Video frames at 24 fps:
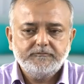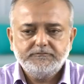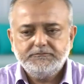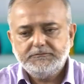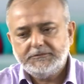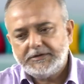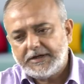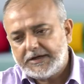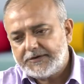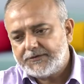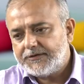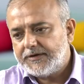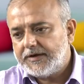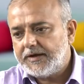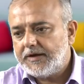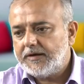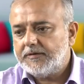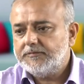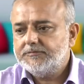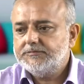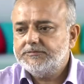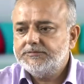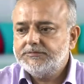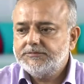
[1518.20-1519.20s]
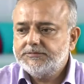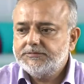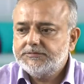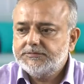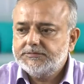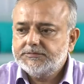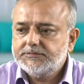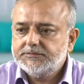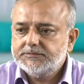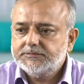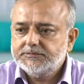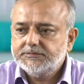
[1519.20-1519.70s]
Let us say
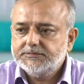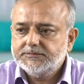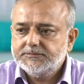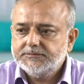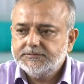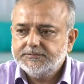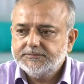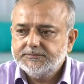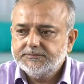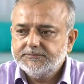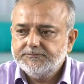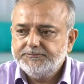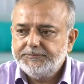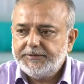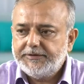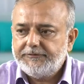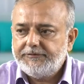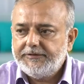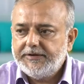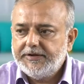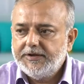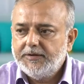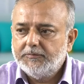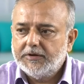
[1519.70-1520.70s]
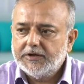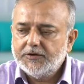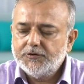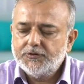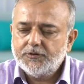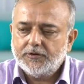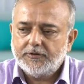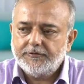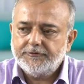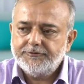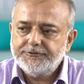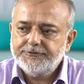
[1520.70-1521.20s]
between the month
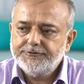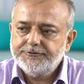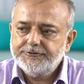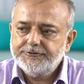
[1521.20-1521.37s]
of